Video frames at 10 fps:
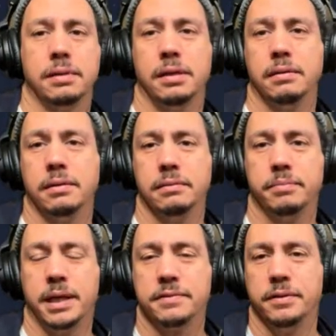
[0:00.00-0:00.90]
I don't know,
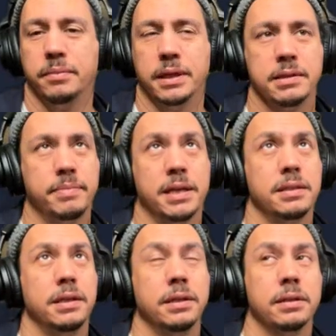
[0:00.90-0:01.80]
past few months,
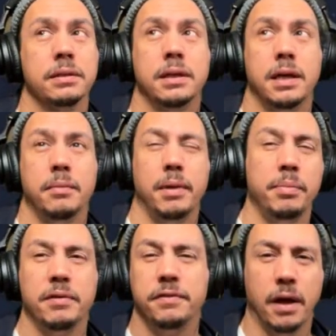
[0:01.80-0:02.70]
past year,
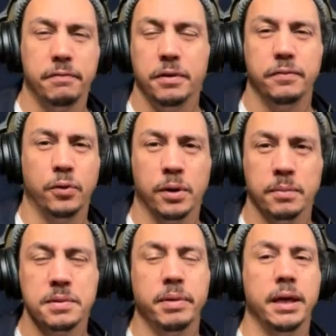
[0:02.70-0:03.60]
maybe in a few
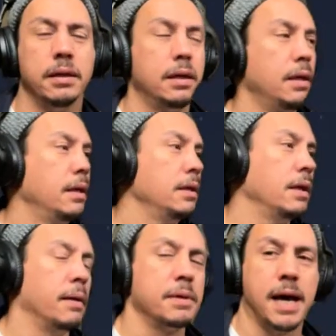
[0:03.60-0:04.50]
forms, but
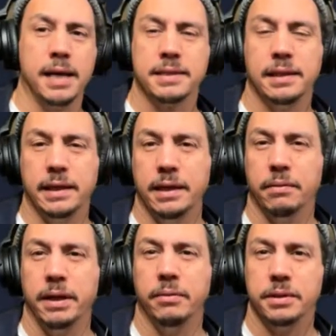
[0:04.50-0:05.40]
I'm constantly
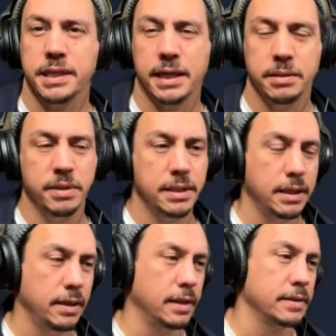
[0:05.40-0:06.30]
iterating with
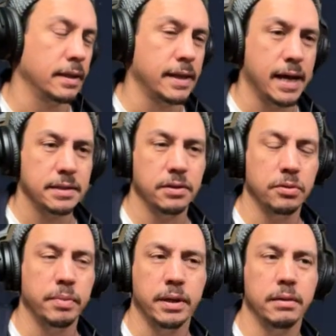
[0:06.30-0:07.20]
ChatGPT, things like that.
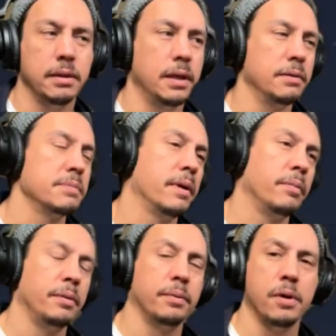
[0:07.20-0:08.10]
So I've been,
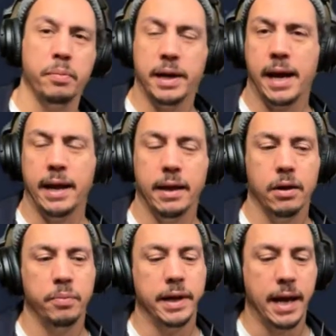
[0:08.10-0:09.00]
experimenting with
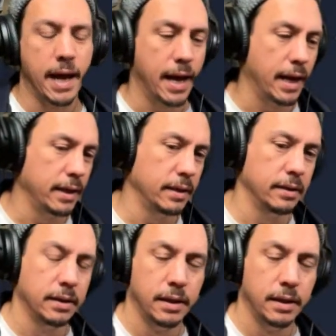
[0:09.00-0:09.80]
OpenAI